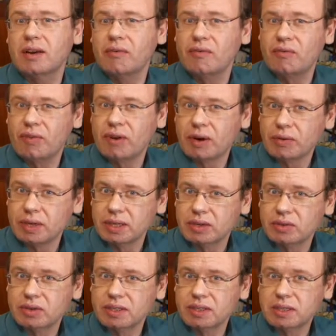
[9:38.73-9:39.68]
Very
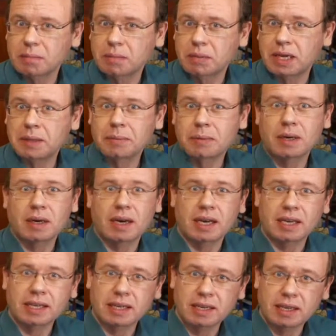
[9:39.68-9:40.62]
interesting paper.
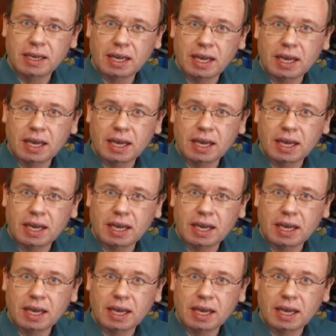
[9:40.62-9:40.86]
I can